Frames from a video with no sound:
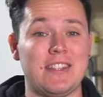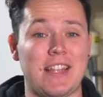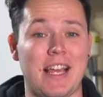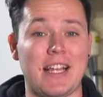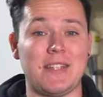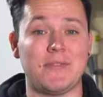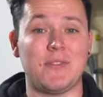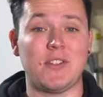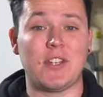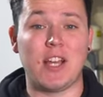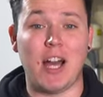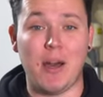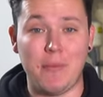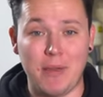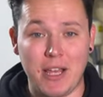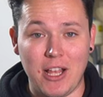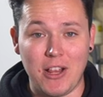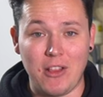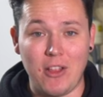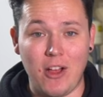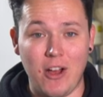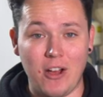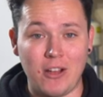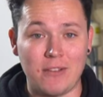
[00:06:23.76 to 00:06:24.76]
thanks for coming
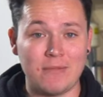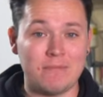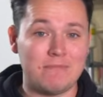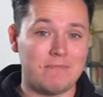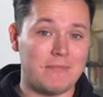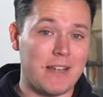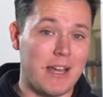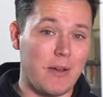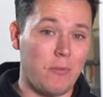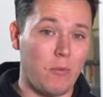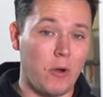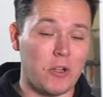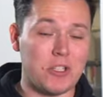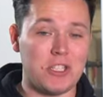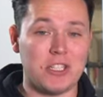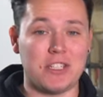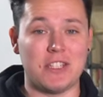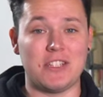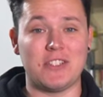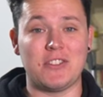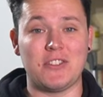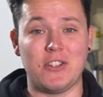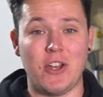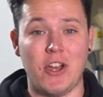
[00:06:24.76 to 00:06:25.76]
along and watching
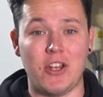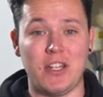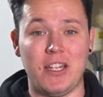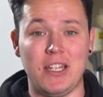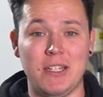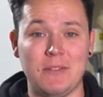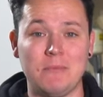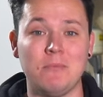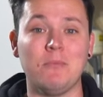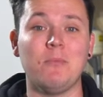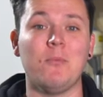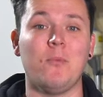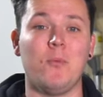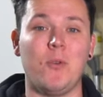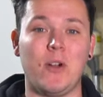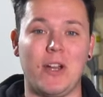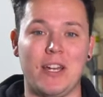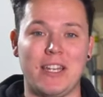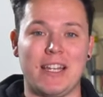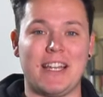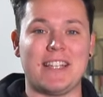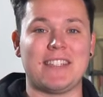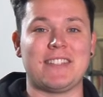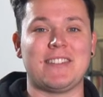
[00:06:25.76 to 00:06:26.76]
this journey. We're
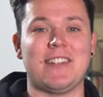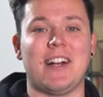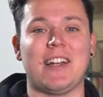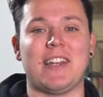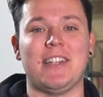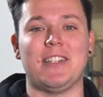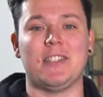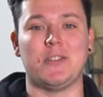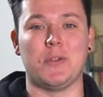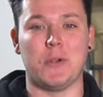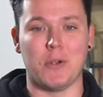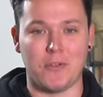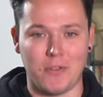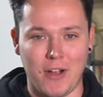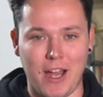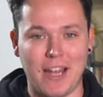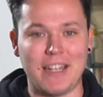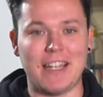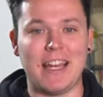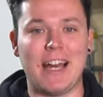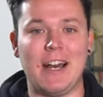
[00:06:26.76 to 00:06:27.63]
gonna get stuck into it right